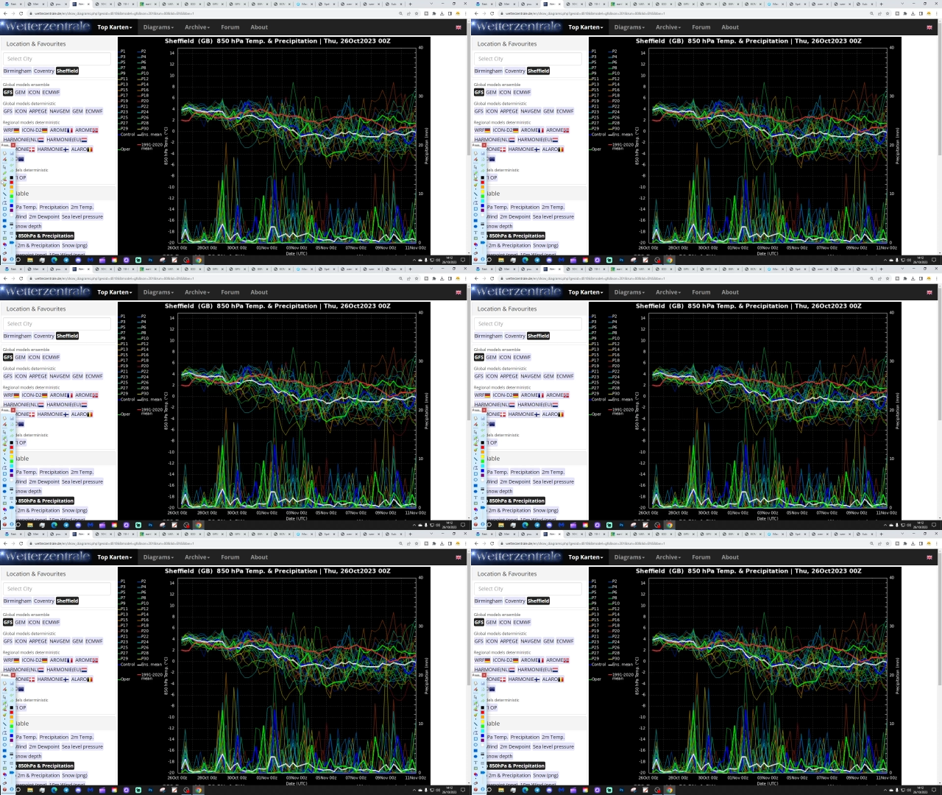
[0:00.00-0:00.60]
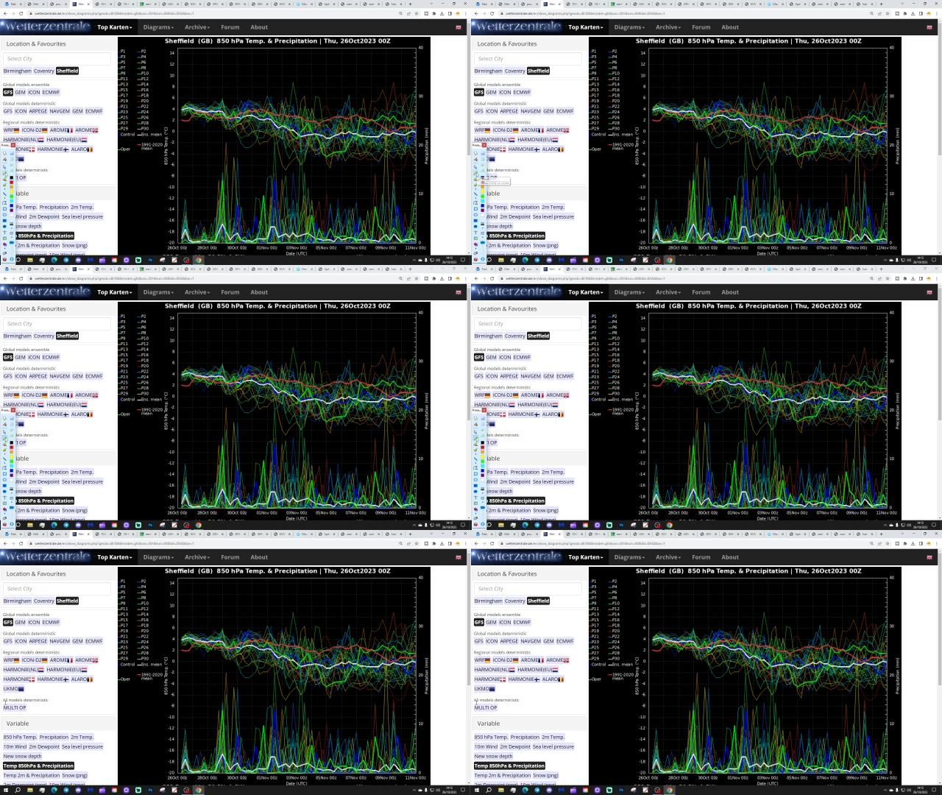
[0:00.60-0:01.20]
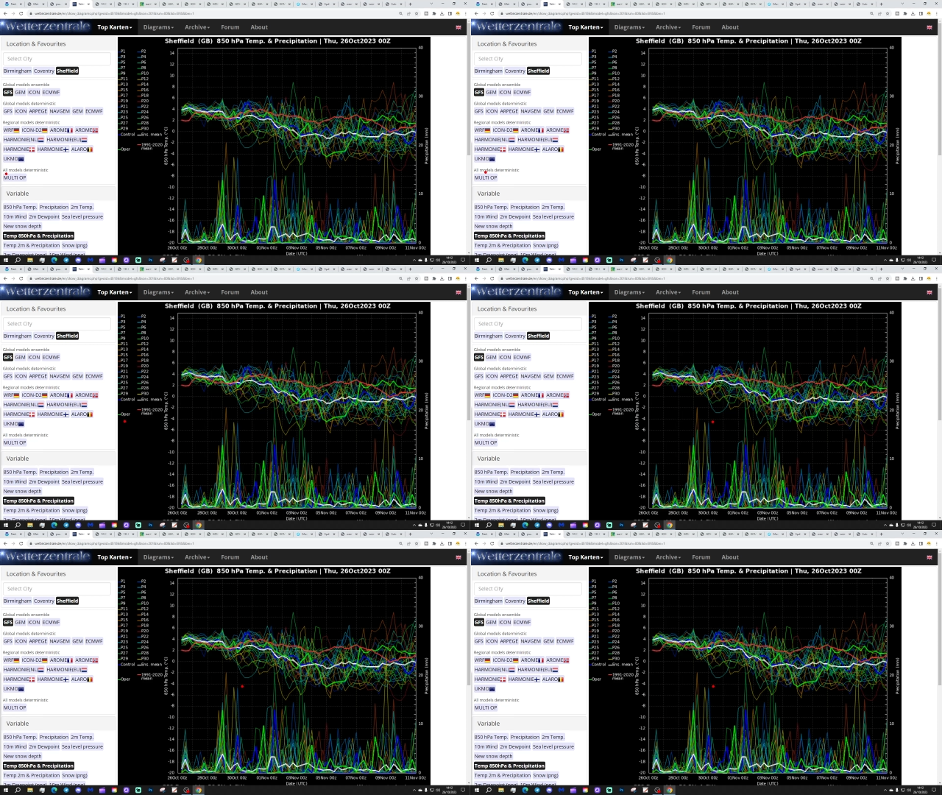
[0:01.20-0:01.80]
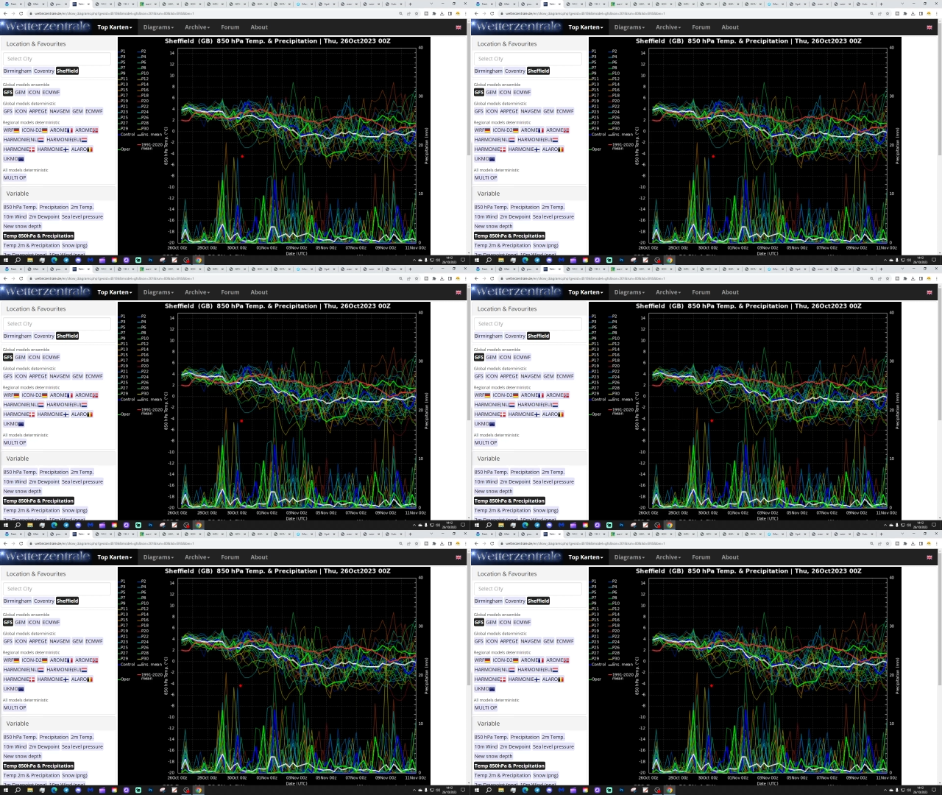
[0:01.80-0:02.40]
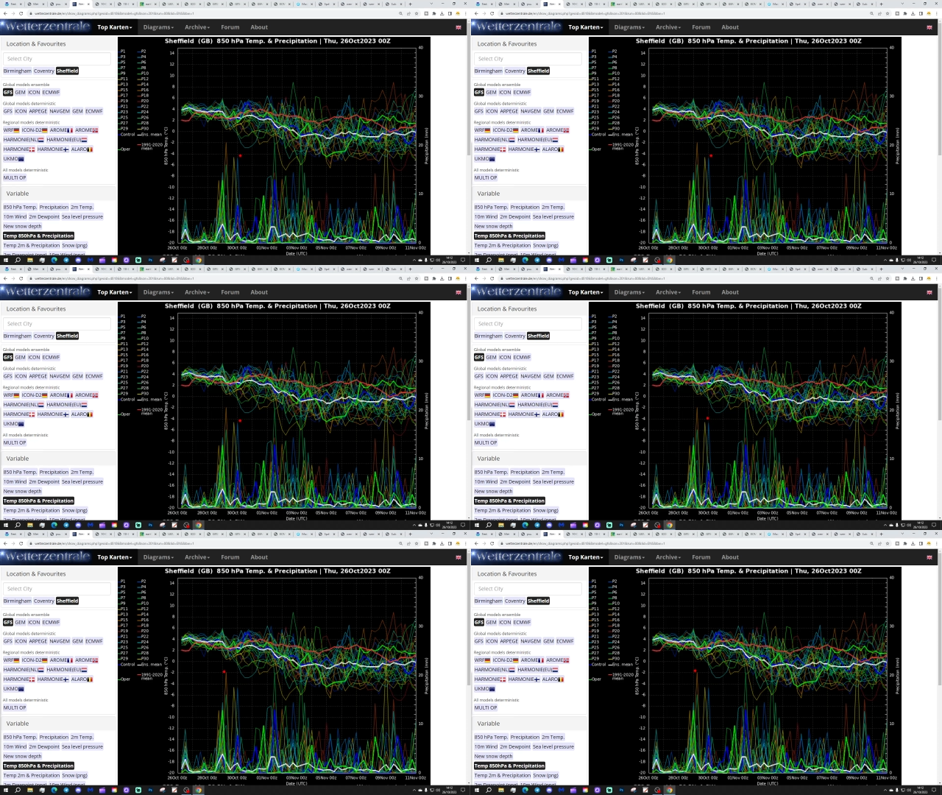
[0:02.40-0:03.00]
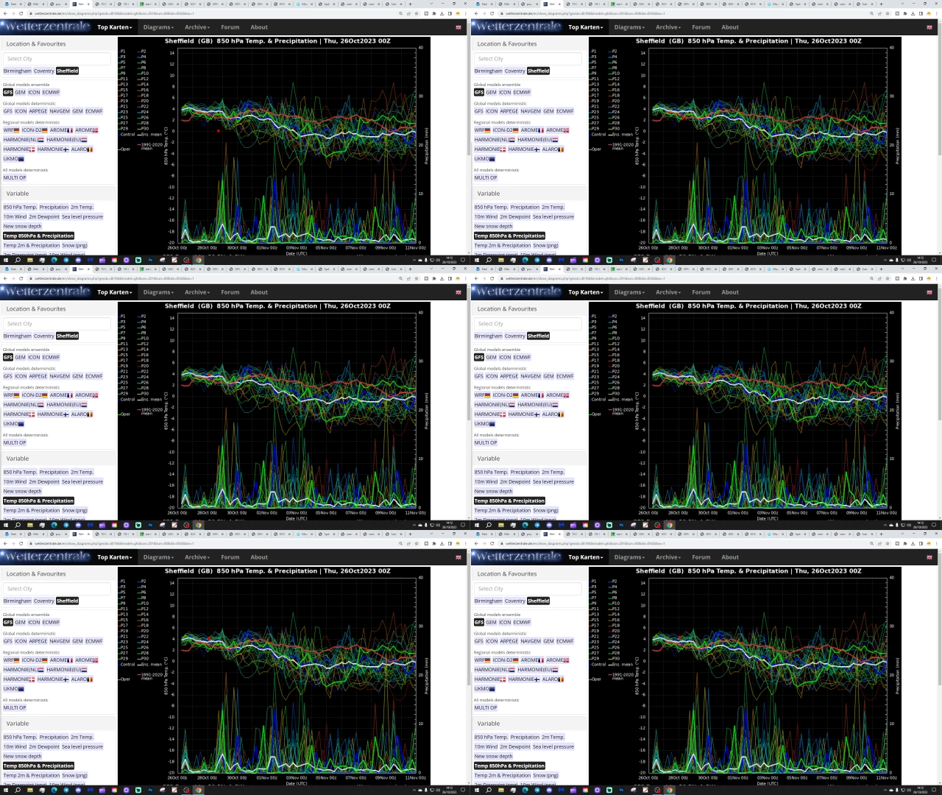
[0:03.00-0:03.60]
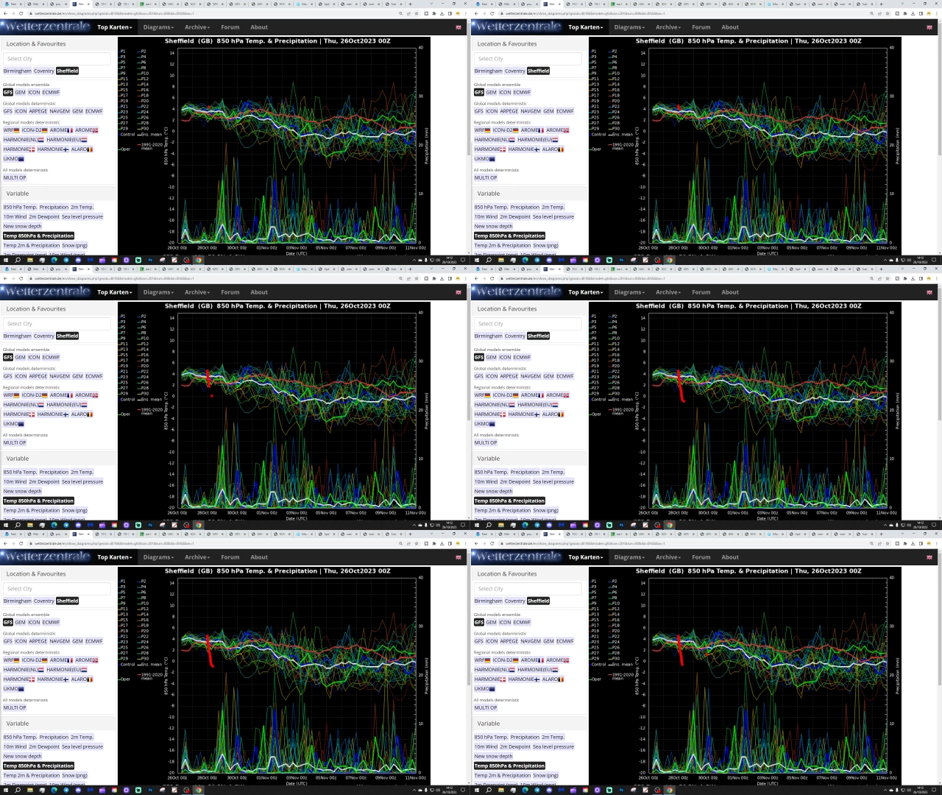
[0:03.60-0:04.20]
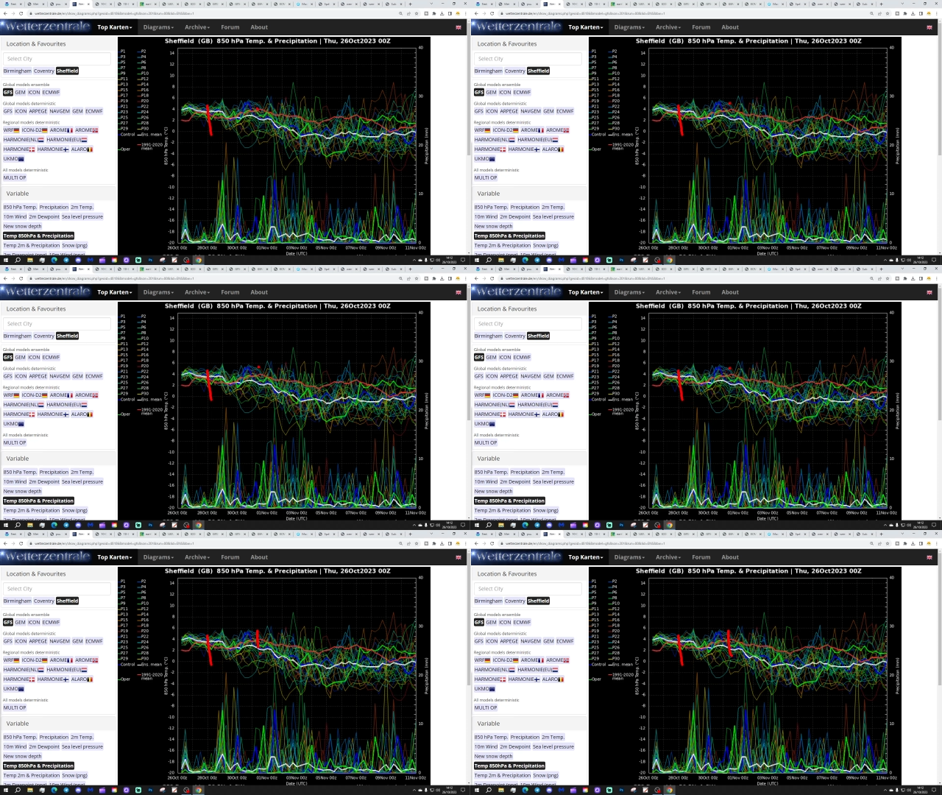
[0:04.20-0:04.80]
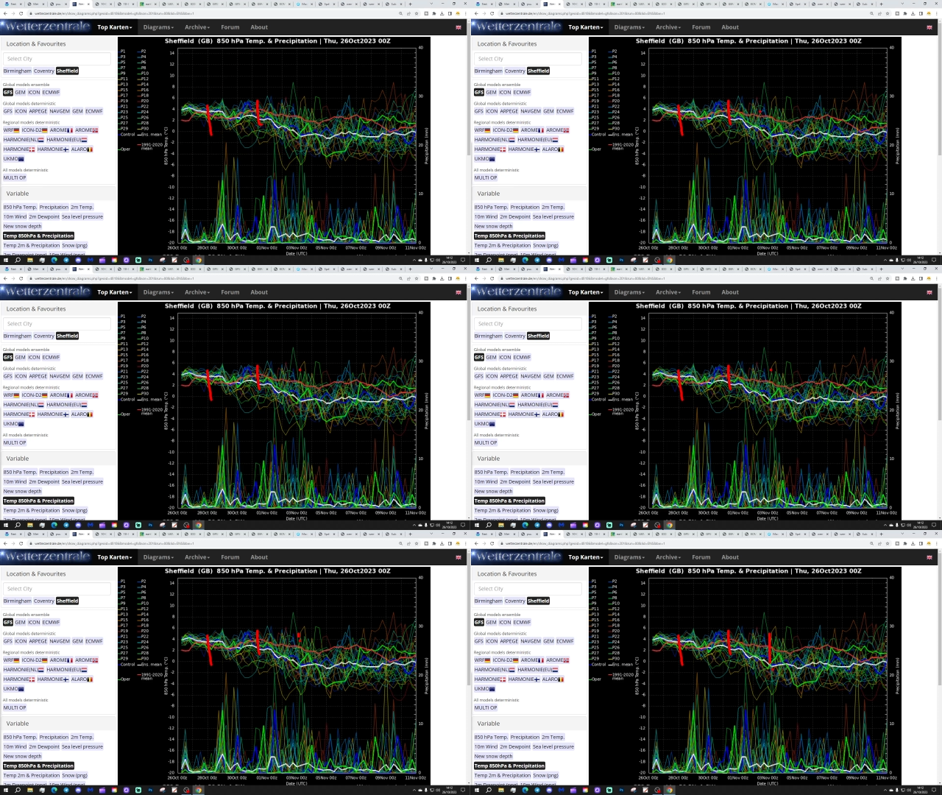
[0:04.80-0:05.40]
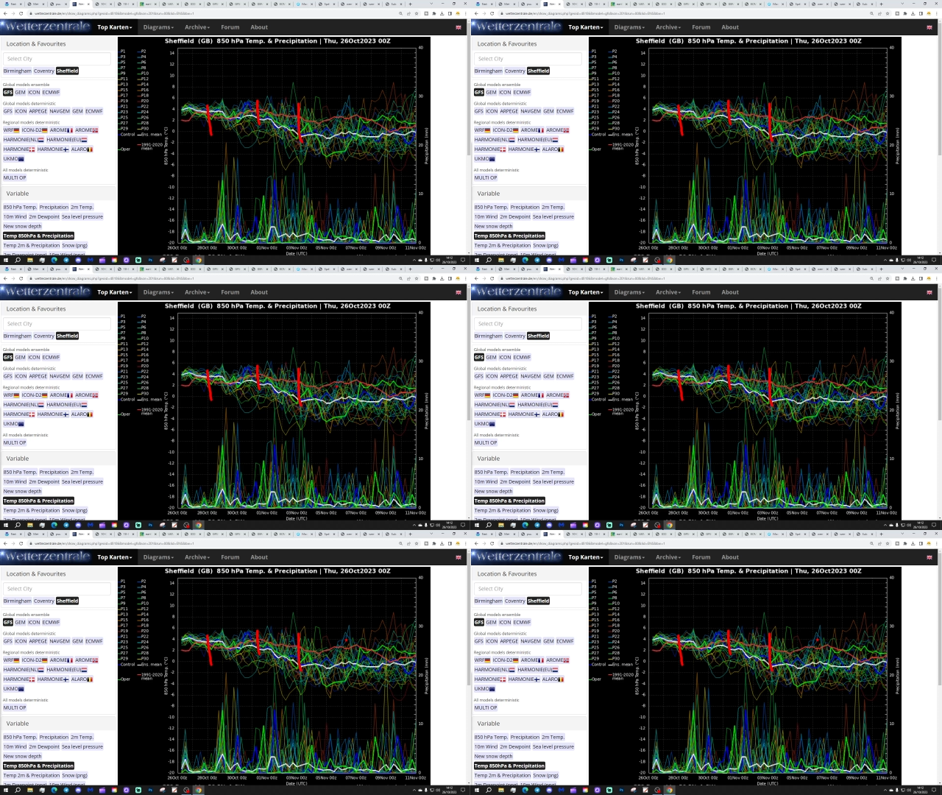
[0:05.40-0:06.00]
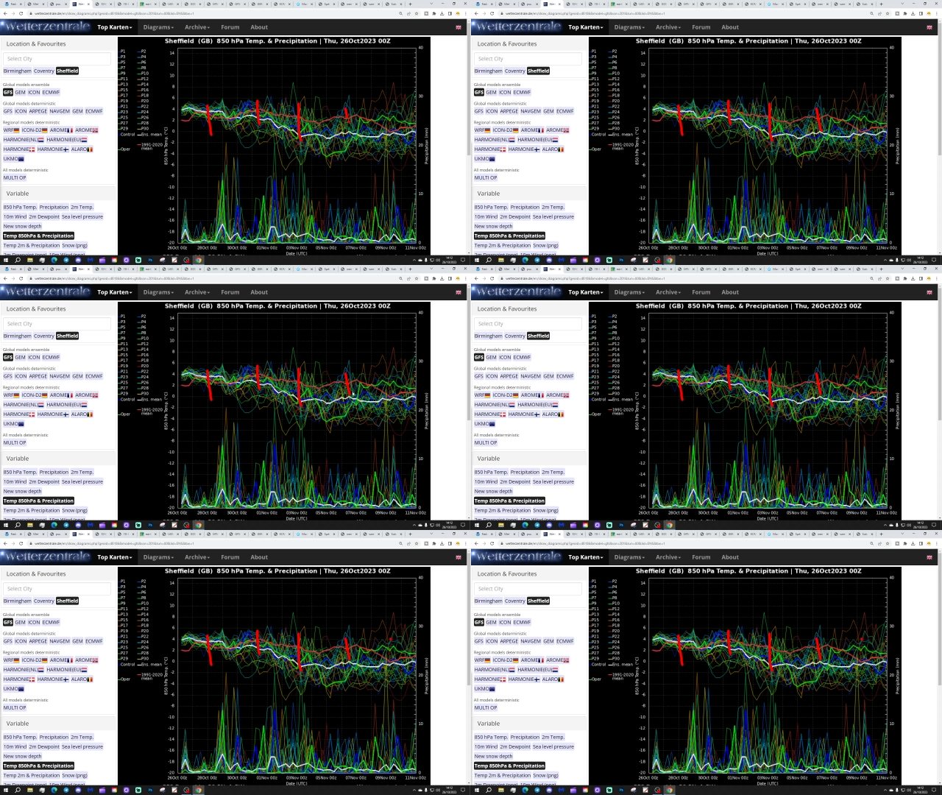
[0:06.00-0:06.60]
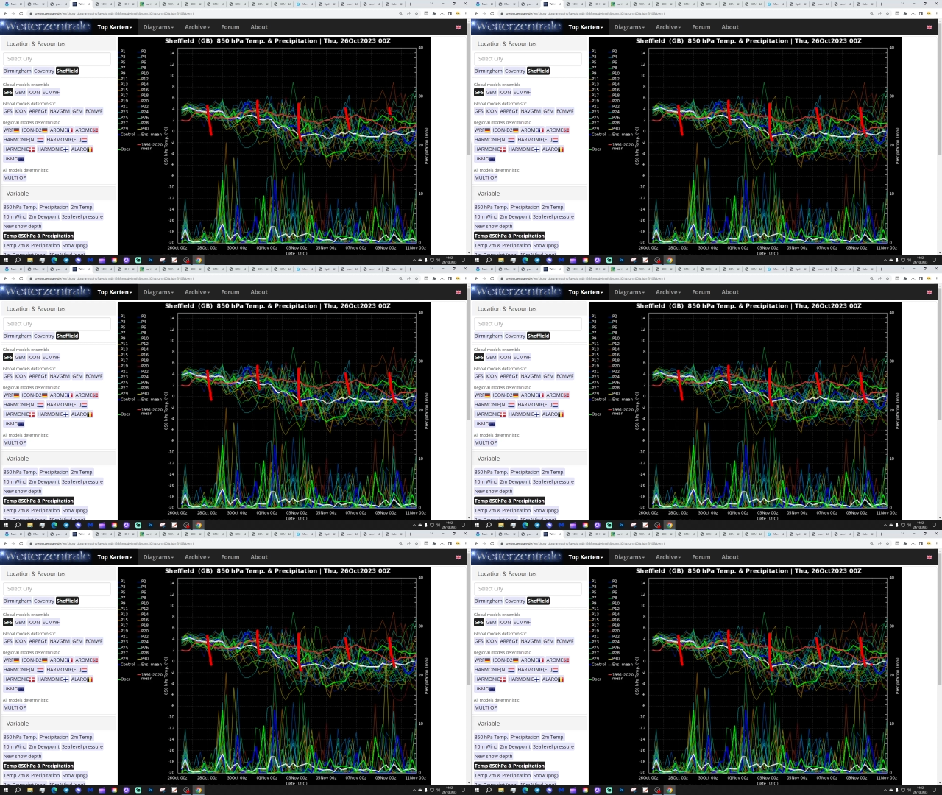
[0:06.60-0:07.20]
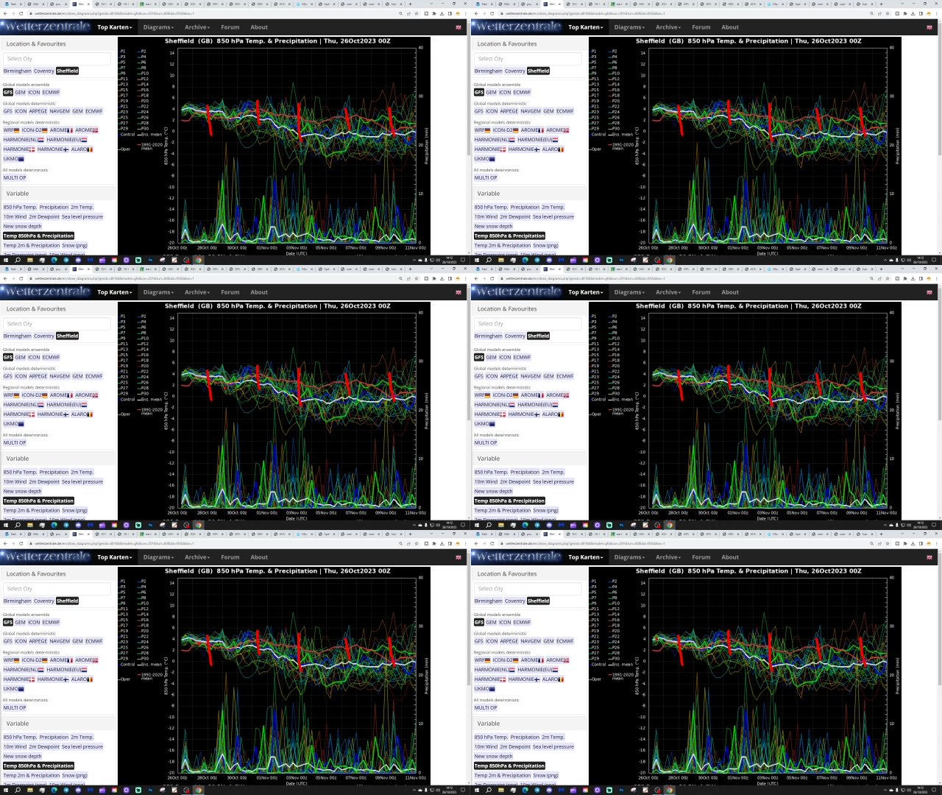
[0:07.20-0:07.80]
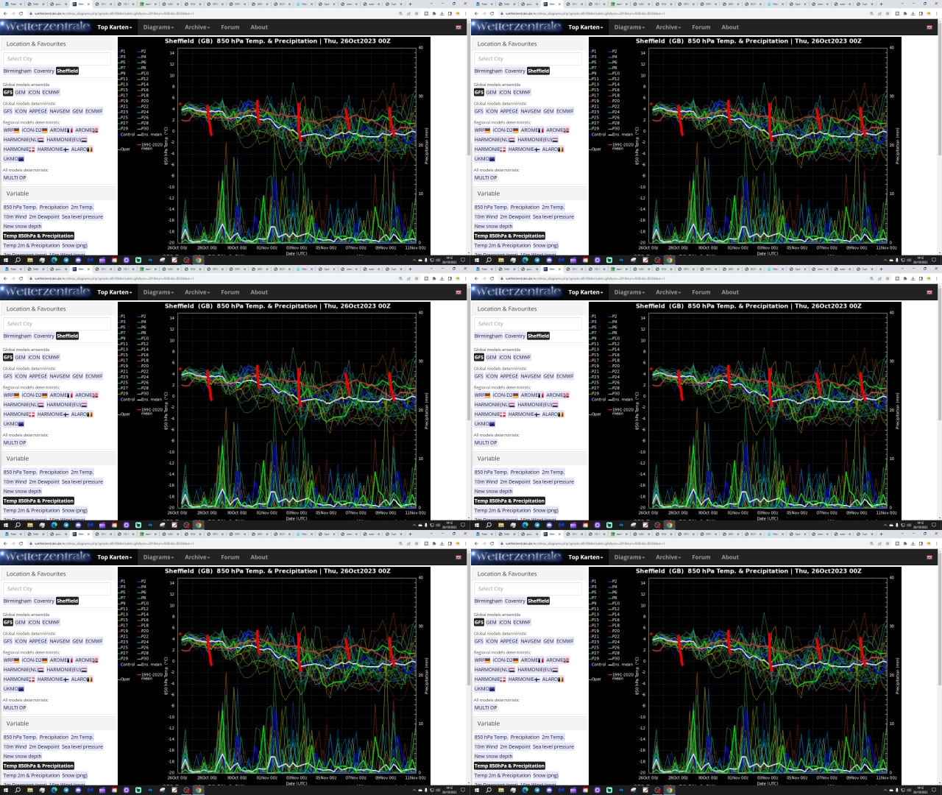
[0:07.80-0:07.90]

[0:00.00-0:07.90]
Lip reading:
(no speaker visible)